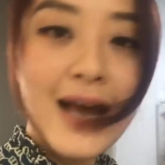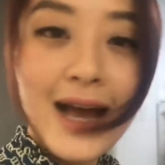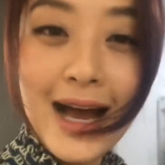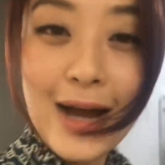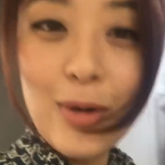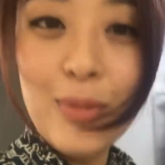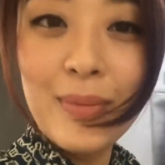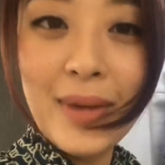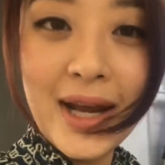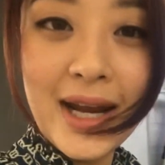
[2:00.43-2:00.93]

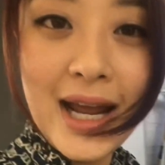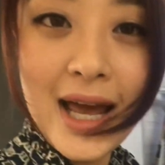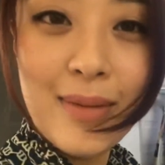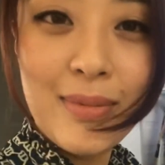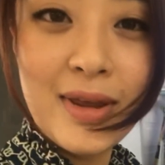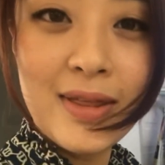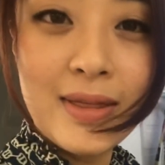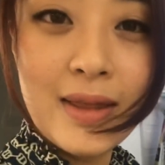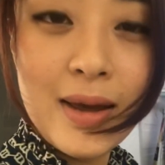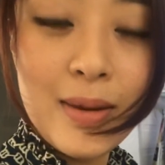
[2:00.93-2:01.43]
I don't mind
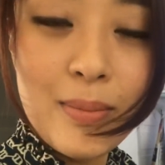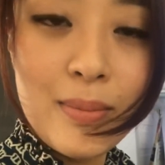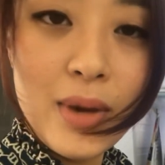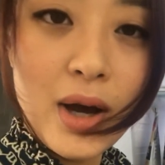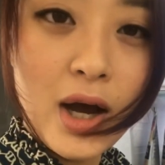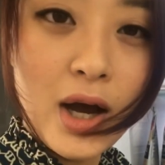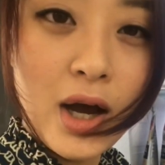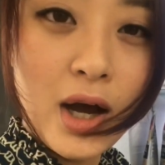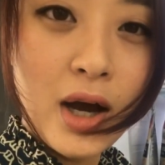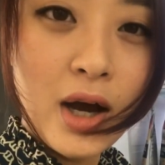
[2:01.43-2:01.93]
having them
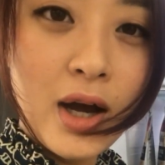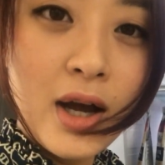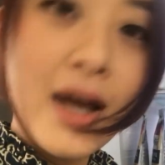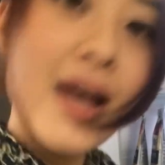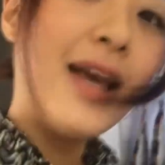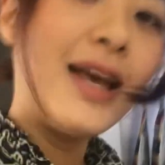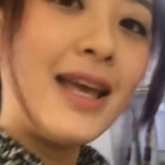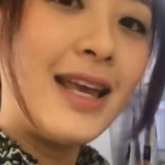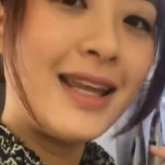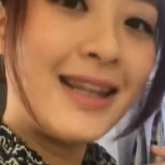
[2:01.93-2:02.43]

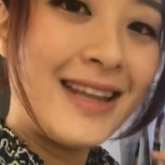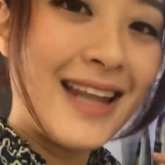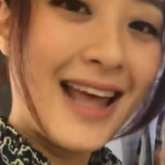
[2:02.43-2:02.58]
in